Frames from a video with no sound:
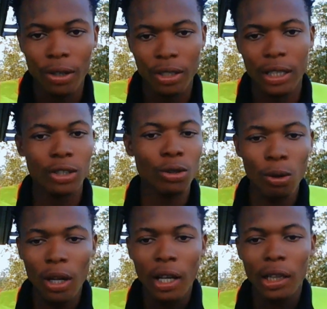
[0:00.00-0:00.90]

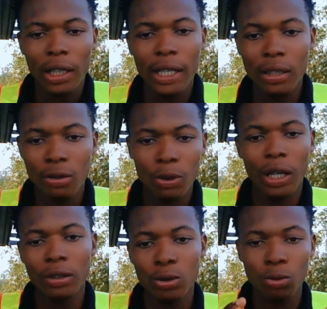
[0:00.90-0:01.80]
So let's,
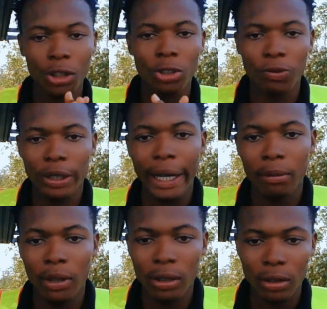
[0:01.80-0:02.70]
without no waste of
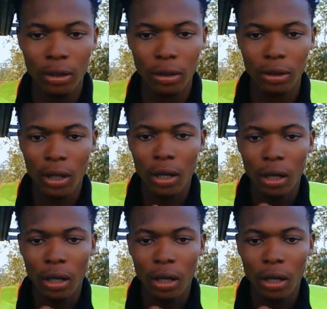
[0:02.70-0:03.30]
time, let's just